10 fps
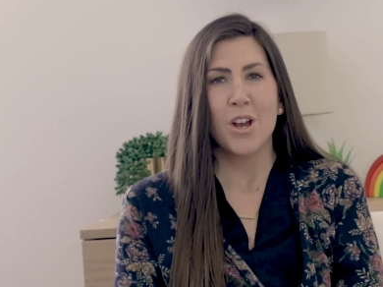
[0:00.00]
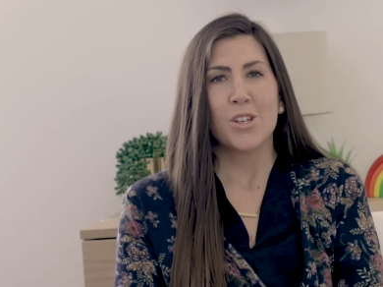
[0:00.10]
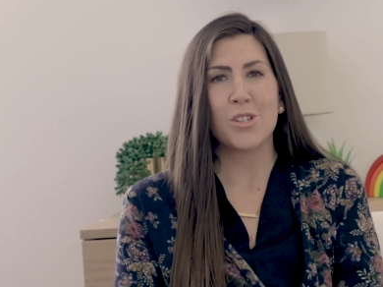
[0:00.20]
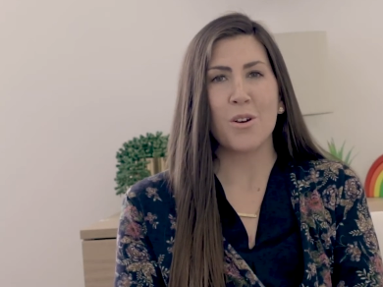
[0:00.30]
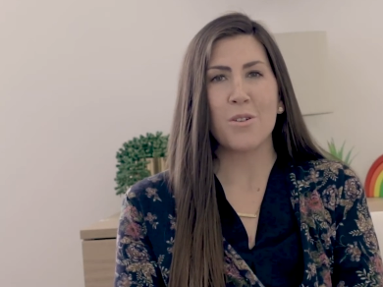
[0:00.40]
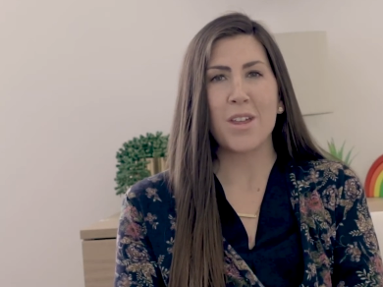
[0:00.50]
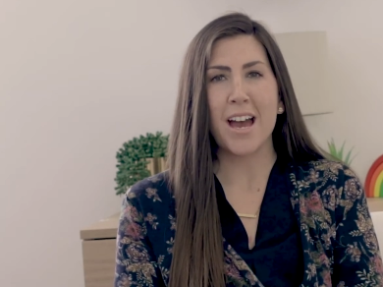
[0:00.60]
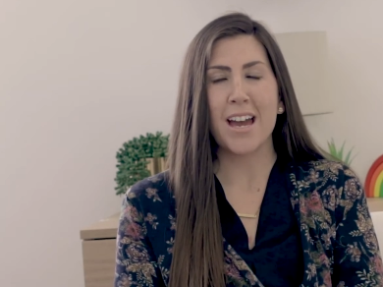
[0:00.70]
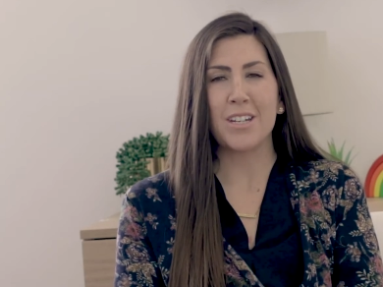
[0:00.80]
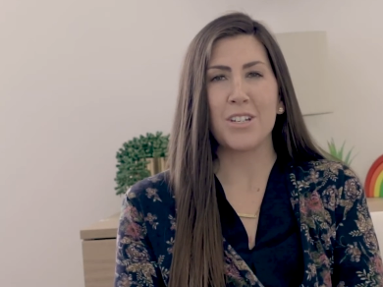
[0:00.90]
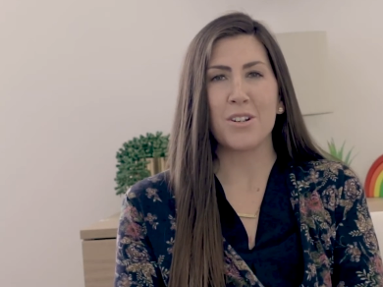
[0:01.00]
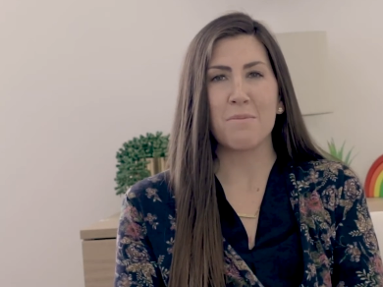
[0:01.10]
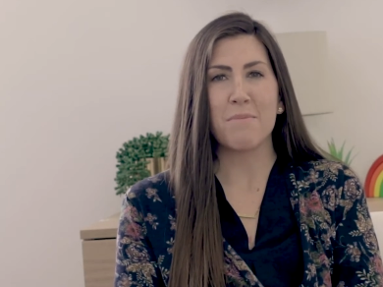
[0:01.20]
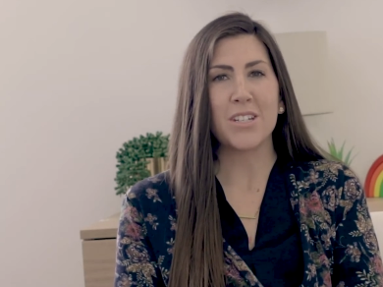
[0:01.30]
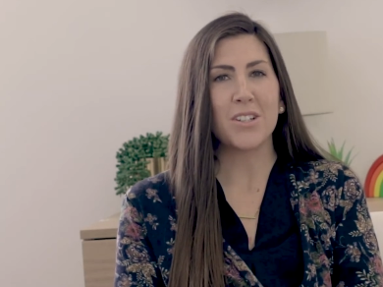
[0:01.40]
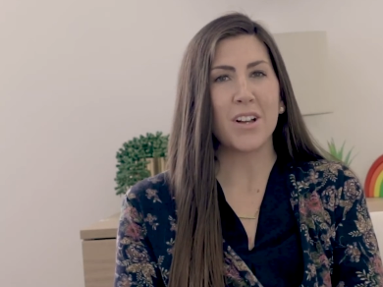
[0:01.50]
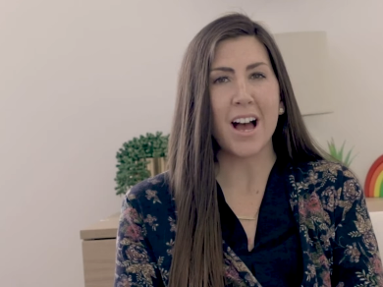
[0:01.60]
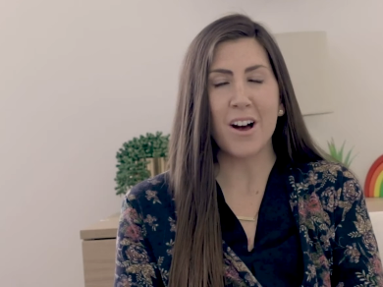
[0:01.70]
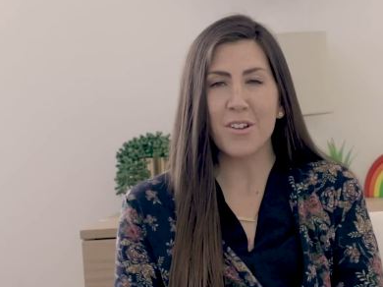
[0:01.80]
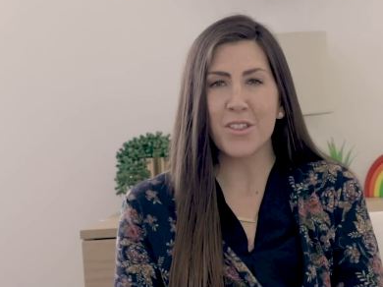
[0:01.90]
so that your mental
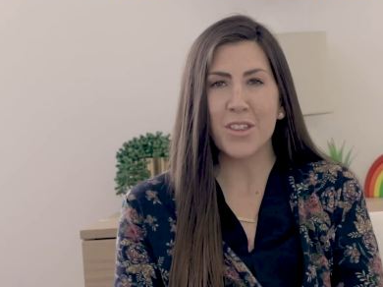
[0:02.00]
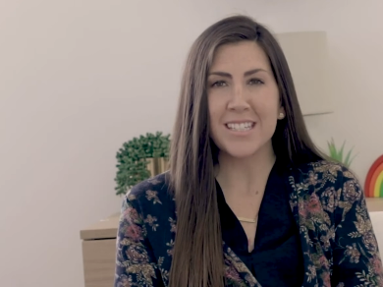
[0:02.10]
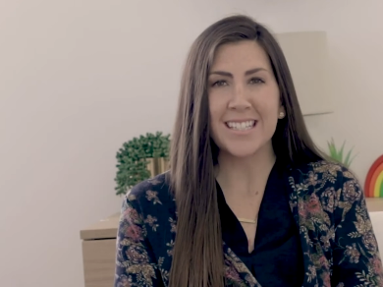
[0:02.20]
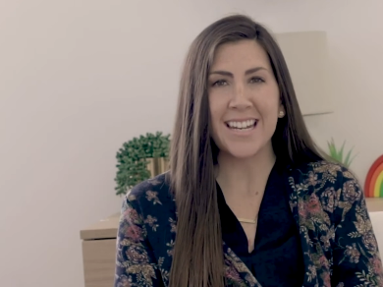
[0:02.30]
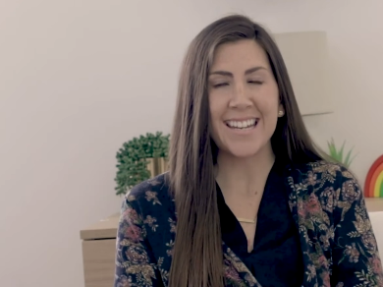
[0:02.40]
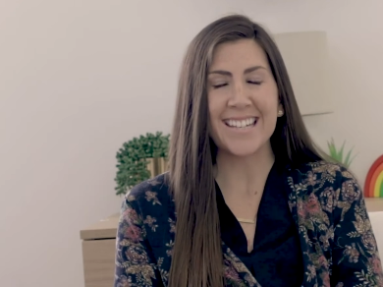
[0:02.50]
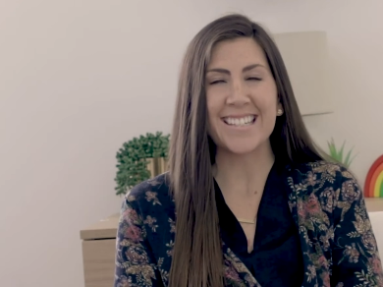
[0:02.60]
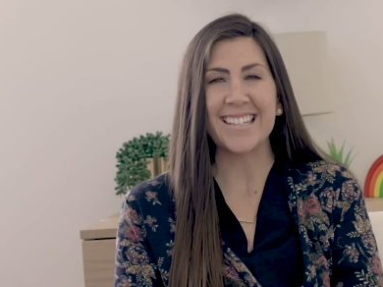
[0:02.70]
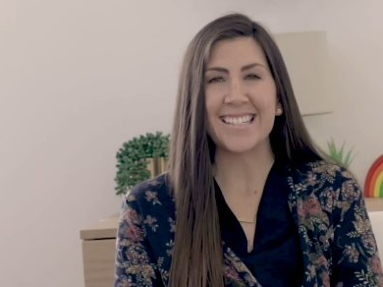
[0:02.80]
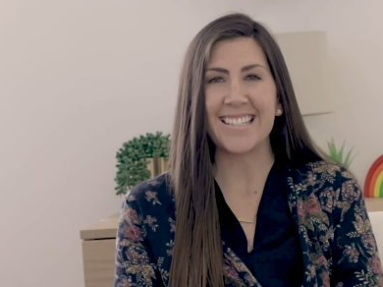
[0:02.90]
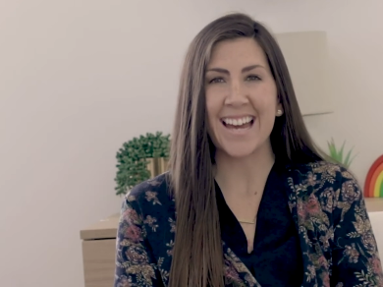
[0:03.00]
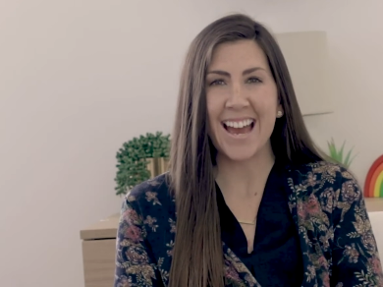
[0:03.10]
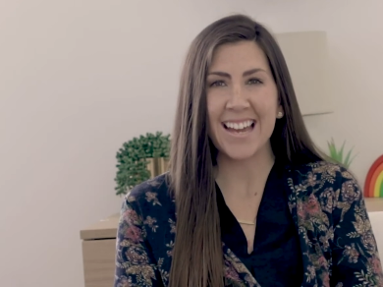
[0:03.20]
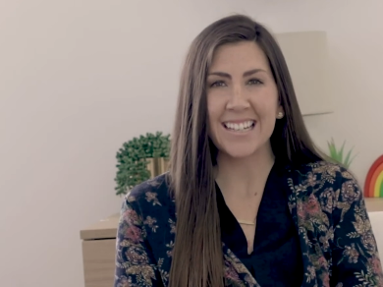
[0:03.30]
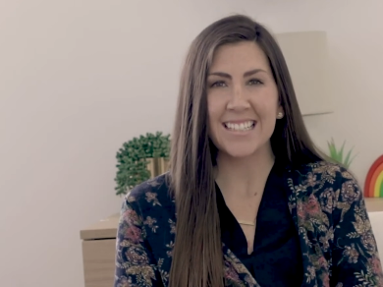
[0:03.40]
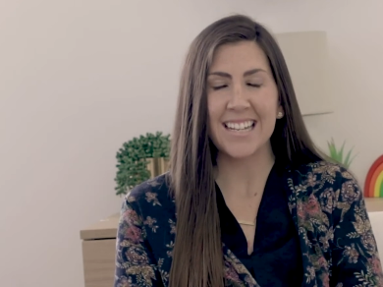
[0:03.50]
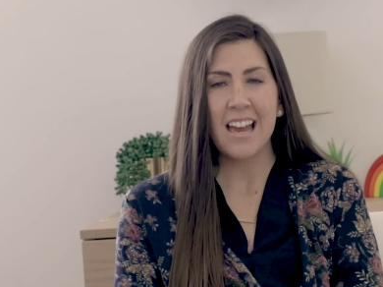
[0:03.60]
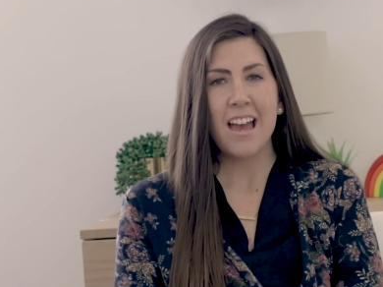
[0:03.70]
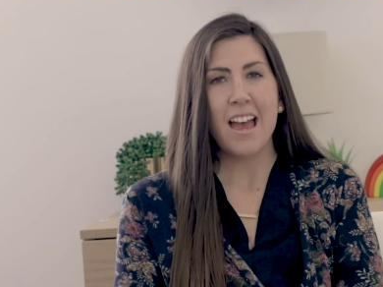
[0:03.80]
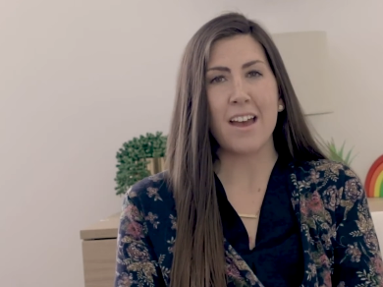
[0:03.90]
health stays intact
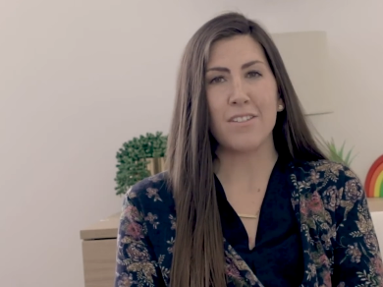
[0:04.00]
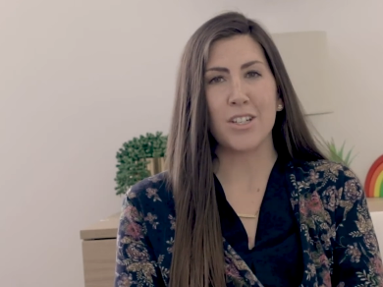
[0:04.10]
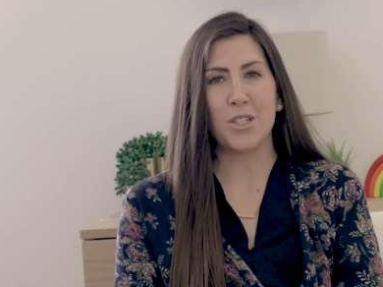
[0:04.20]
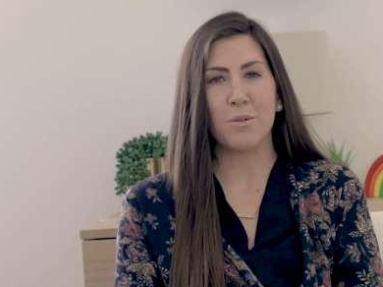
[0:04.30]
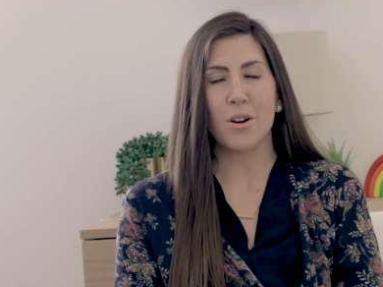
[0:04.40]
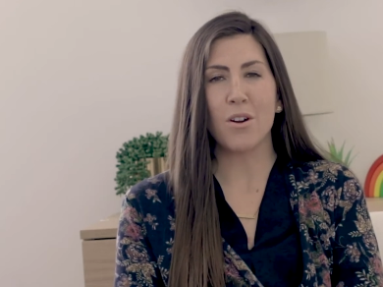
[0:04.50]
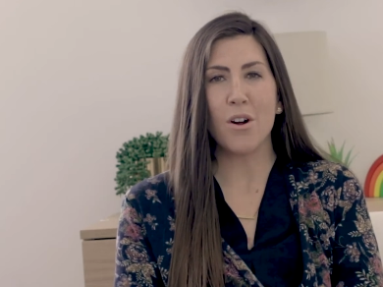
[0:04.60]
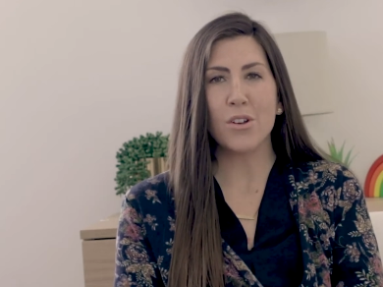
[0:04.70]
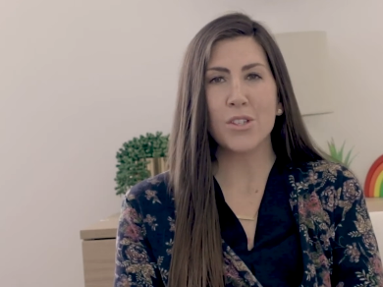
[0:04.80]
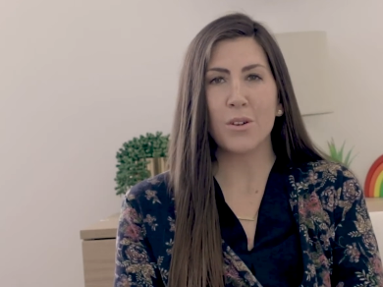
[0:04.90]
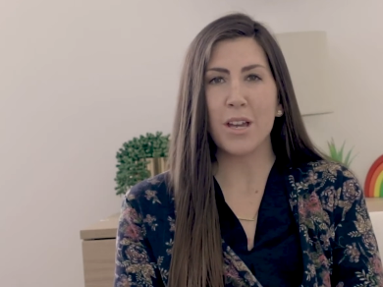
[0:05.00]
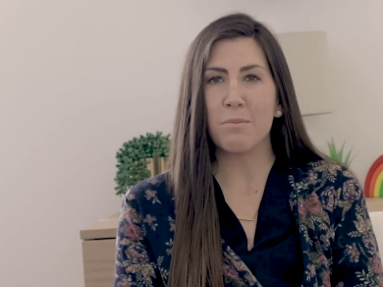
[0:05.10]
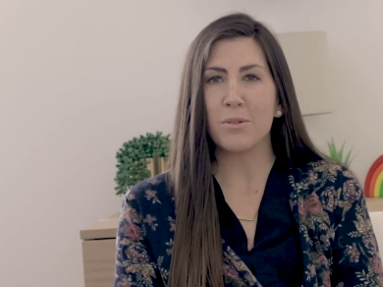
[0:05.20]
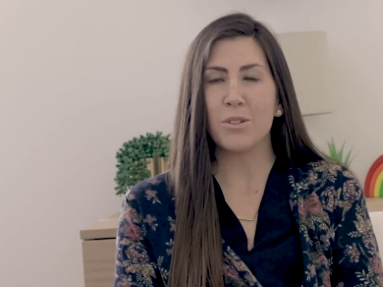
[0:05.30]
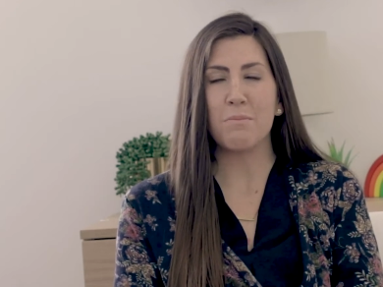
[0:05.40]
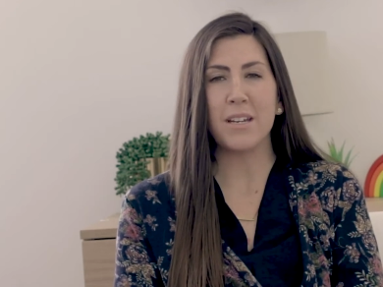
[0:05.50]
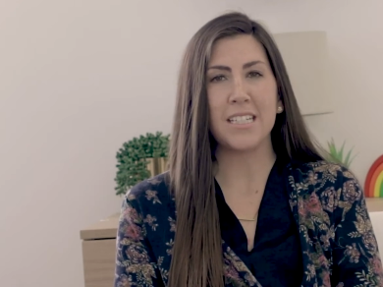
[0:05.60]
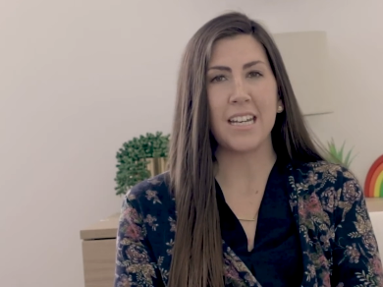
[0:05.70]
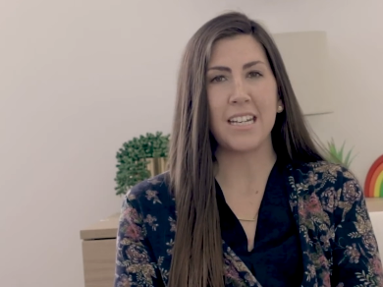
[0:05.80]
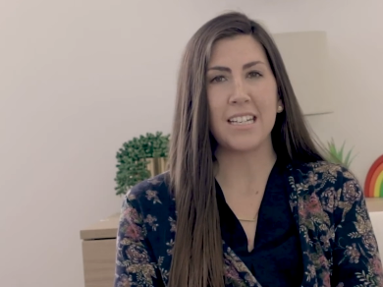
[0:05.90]
and that you are also able to
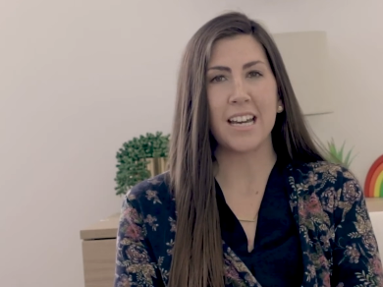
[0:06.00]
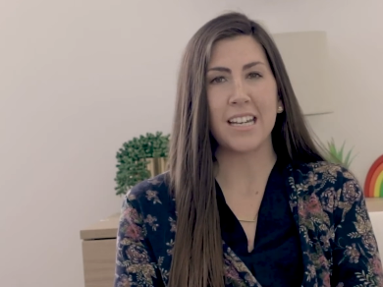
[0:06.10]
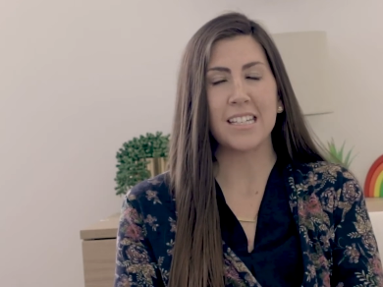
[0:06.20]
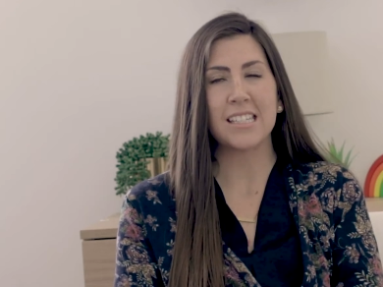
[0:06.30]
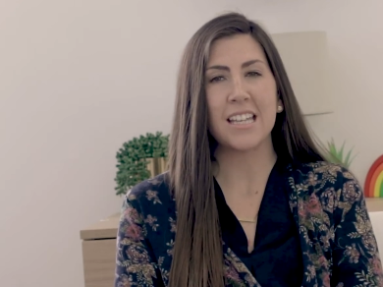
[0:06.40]
maintain nice,